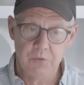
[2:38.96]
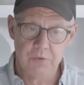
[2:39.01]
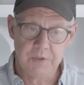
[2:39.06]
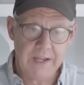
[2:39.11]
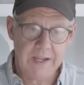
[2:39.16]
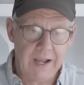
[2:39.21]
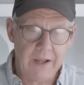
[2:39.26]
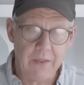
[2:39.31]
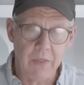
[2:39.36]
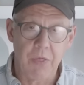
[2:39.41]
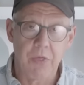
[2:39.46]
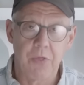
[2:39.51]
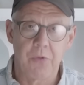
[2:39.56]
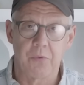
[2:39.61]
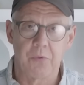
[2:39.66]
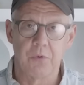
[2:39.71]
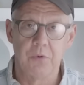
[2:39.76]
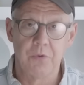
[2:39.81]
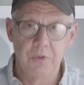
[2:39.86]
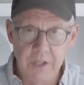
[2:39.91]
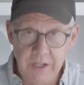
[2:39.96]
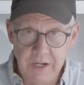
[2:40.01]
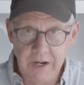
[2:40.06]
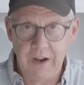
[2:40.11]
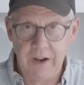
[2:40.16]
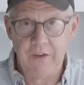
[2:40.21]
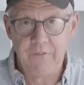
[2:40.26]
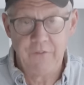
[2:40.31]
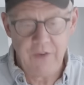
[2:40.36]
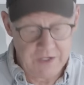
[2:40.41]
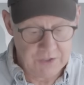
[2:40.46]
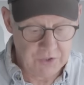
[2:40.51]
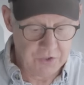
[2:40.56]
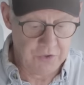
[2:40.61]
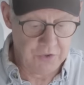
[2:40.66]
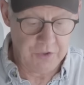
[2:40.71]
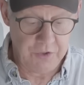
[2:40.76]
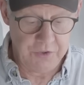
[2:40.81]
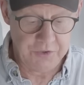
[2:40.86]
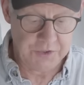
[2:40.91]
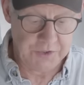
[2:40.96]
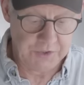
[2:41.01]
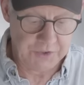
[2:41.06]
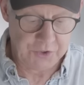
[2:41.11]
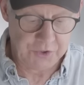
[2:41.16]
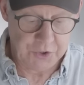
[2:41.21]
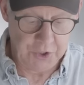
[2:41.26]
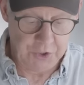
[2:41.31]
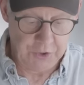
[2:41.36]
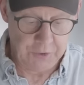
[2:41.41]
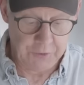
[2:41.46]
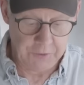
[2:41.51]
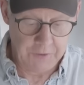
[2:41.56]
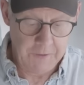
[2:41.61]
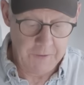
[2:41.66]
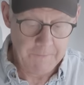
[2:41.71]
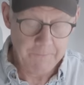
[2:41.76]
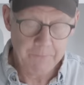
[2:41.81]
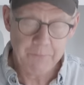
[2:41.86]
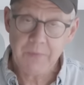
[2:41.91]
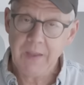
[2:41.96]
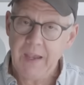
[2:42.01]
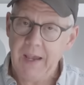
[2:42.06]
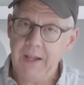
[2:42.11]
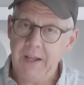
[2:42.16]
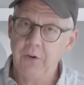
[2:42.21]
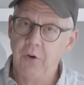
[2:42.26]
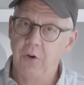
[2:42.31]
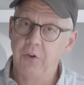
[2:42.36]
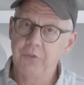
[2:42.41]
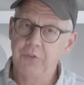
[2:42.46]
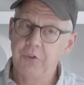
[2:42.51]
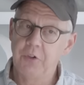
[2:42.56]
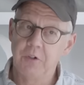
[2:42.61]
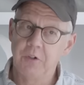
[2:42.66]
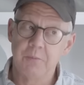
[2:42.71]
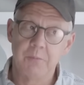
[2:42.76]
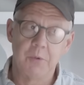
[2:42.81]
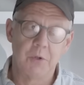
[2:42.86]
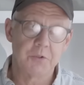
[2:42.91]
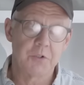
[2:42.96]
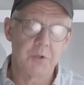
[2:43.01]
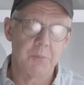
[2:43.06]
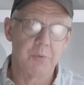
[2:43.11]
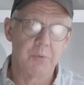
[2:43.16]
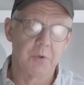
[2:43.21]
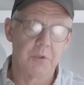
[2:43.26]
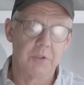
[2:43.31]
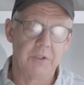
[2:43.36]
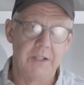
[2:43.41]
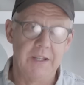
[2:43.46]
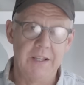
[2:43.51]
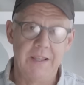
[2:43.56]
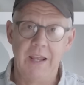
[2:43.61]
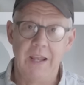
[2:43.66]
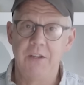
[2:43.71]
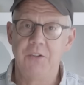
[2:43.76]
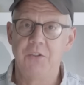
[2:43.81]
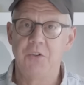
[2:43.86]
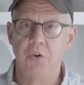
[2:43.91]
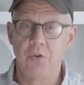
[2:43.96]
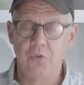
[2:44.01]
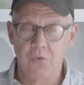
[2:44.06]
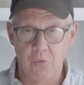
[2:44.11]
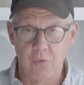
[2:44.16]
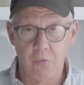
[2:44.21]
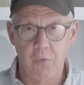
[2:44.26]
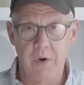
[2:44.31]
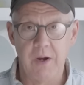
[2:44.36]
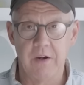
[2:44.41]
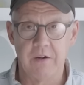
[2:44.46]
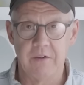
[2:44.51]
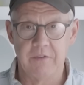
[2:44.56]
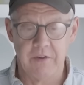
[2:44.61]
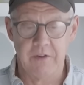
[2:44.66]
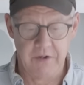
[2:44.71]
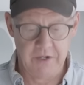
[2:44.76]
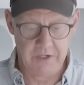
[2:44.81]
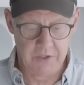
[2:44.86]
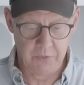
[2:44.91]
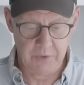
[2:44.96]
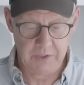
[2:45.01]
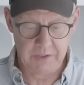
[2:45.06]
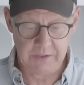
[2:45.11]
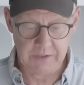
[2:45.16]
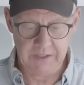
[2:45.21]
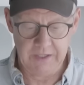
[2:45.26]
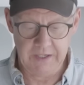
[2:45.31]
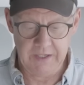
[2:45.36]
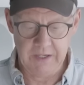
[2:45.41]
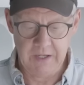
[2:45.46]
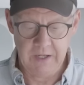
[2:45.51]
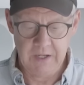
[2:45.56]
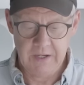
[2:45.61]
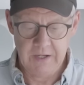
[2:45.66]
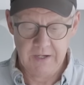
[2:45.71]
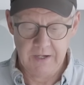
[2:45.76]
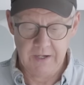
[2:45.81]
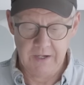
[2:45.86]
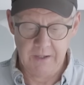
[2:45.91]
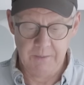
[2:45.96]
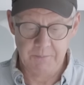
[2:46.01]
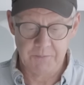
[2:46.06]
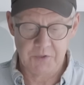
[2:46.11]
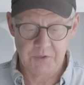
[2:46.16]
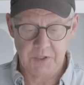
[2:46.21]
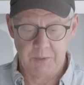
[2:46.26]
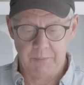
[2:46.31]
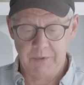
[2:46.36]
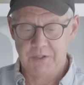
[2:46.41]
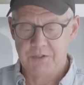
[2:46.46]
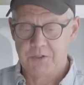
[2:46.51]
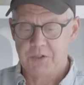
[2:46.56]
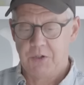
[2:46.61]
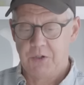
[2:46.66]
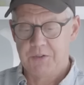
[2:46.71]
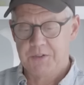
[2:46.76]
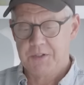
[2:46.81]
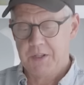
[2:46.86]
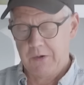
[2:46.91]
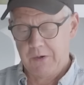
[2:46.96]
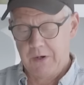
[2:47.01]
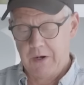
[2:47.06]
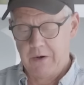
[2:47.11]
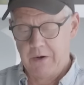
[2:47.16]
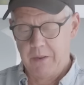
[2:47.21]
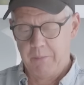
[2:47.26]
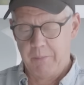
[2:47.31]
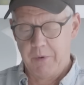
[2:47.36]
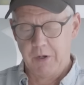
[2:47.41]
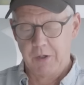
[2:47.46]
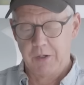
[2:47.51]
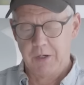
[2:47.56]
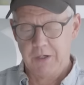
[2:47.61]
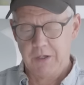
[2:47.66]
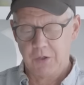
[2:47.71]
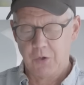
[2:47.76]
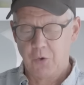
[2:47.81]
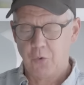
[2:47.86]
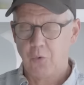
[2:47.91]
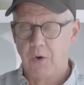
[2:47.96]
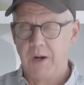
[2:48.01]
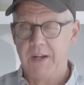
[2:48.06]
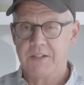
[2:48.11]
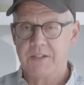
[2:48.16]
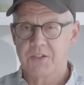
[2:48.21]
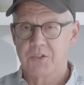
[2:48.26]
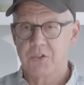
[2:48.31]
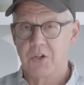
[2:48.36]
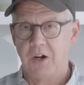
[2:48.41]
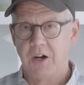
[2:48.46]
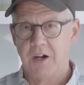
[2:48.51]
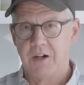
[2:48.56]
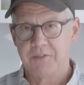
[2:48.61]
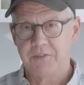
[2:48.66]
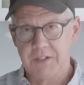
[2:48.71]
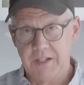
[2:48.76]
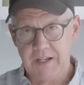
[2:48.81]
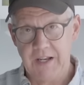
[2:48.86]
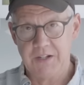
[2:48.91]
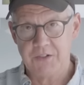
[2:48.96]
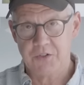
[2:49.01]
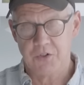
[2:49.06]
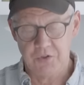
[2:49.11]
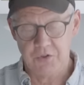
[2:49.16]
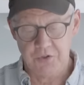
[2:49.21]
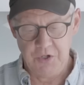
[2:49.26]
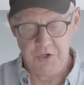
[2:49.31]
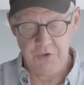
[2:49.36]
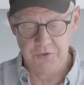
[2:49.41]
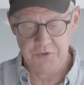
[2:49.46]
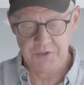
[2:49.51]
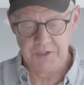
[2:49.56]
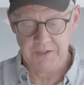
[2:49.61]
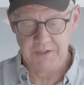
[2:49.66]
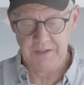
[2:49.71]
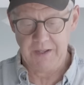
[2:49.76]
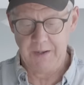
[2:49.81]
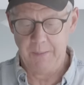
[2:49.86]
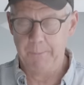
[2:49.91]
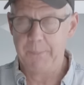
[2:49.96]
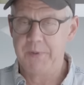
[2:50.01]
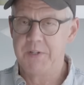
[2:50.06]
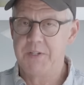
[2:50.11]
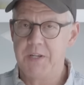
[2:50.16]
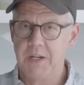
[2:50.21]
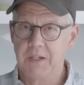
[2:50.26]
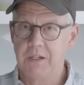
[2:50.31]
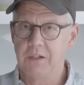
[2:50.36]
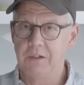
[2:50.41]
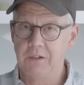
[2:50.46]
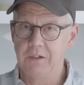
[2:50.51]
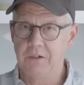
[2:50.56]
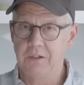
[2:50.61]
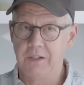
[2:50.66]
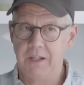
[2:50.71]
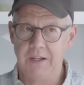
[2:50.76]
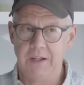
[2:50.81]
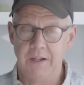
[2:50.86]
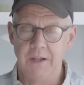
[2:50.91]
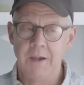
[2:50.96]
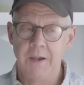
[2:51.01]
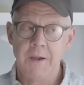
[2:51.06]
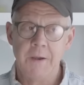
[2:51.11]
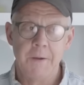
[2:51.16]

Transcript: get through the knife as you're using the stone. And also, most importantly, they don't wear very quickly. Some of the stones that are out of the market are quite soft, and as you're using them, particularly